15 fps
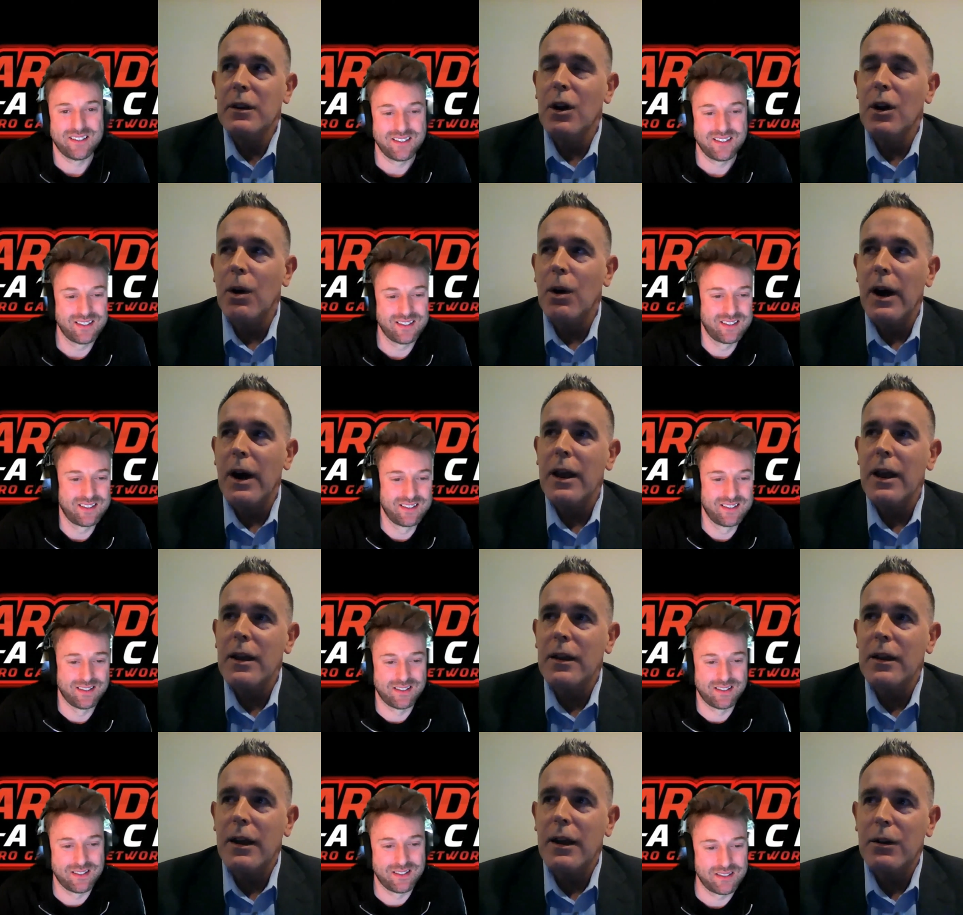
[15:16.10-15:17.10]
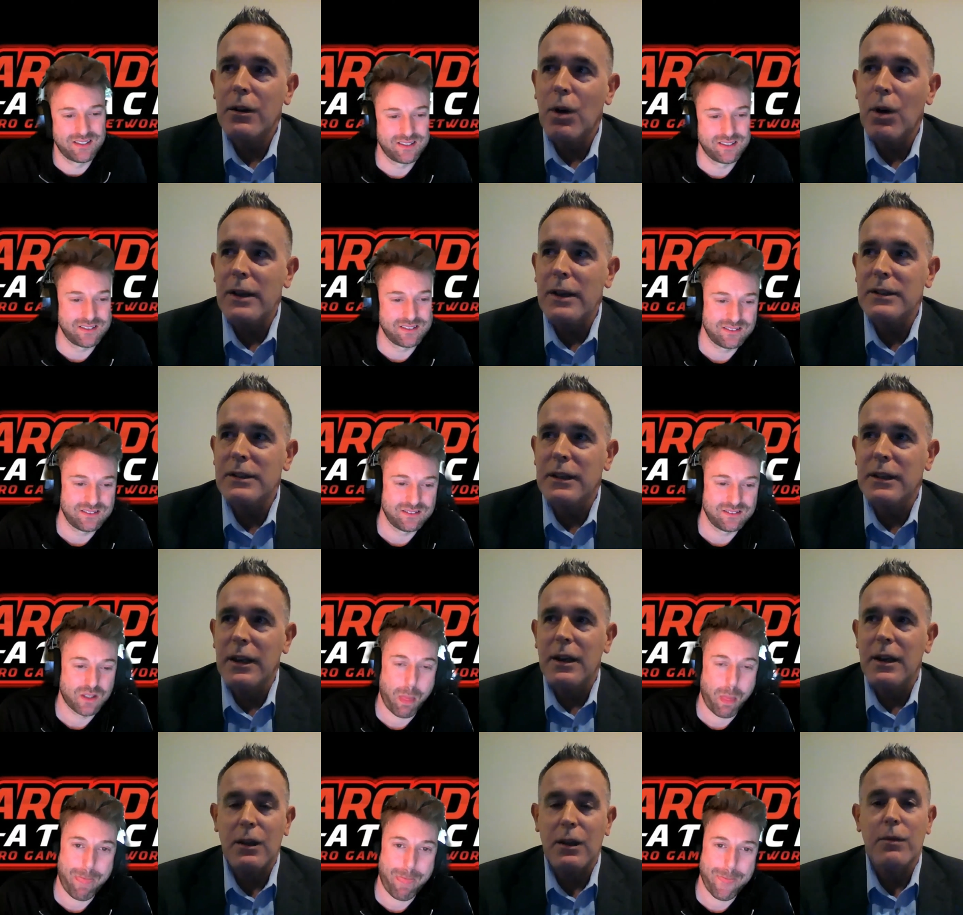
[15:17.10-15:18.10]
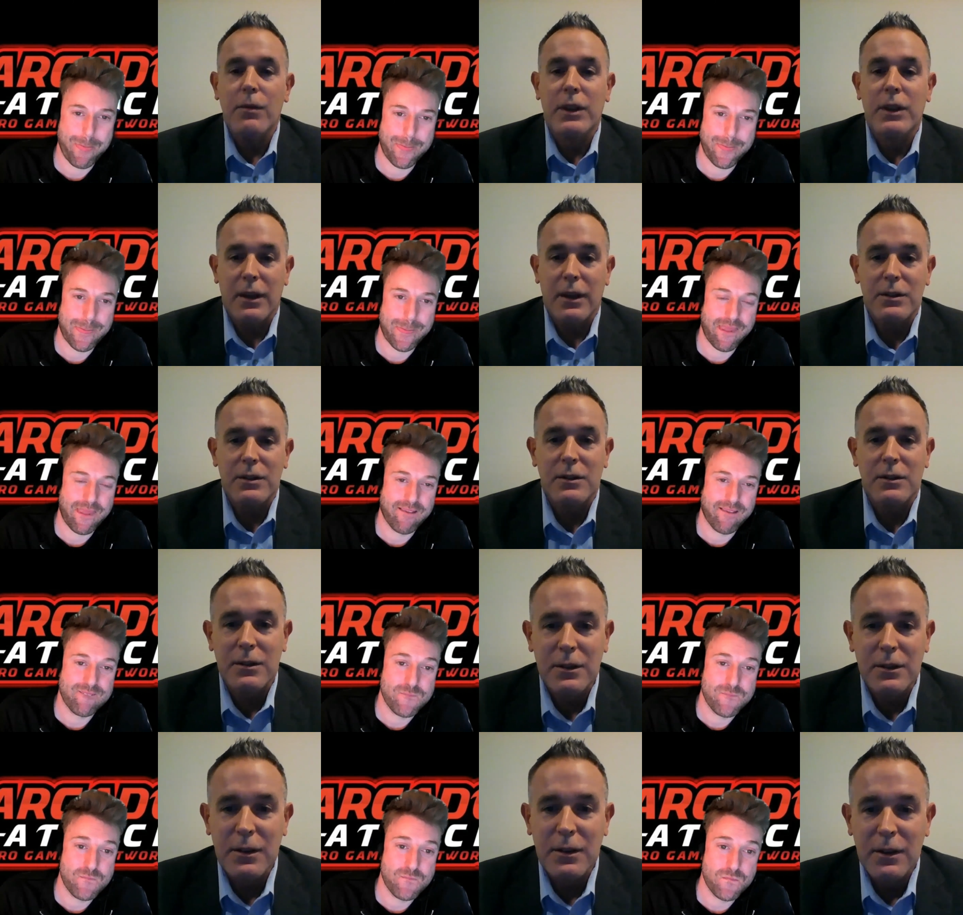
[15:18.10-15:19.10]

Speaker 1: you know, I as a kid I loved Kiss.